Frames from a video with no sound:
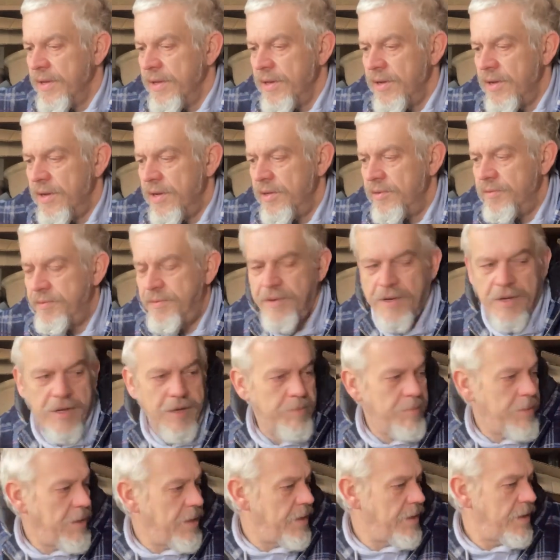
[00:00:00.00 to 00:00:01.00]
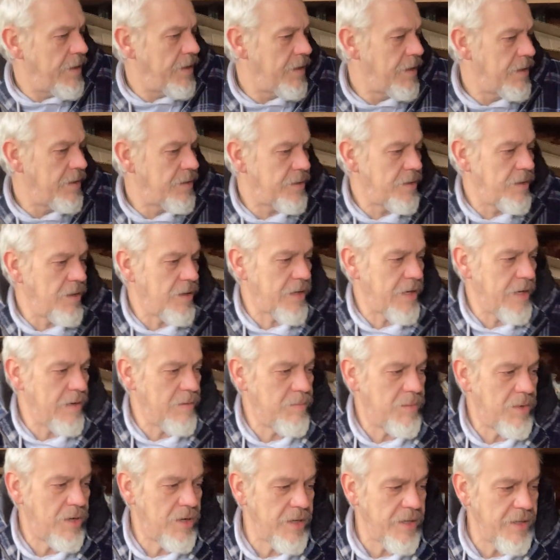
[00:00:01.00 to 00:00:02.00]
I've dug out
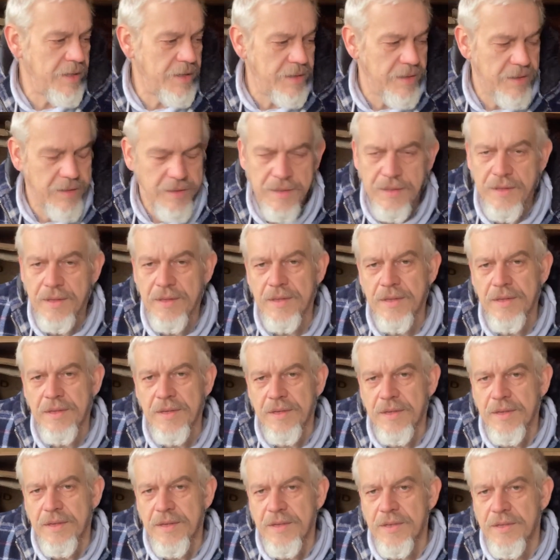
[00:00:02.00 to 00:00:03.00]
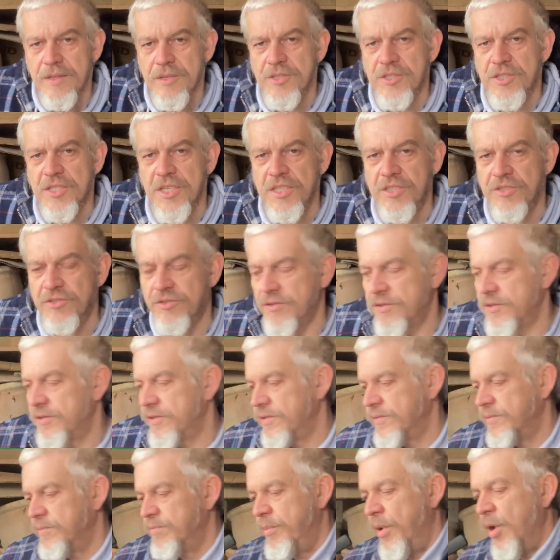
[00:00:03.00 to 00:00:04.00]
my seed
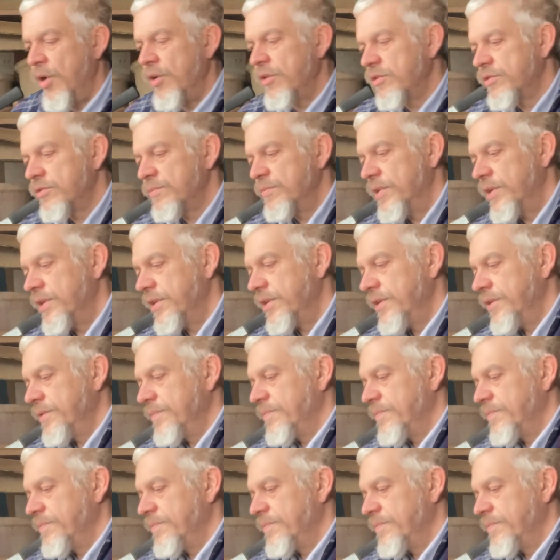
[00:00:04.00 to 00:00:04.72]
box, where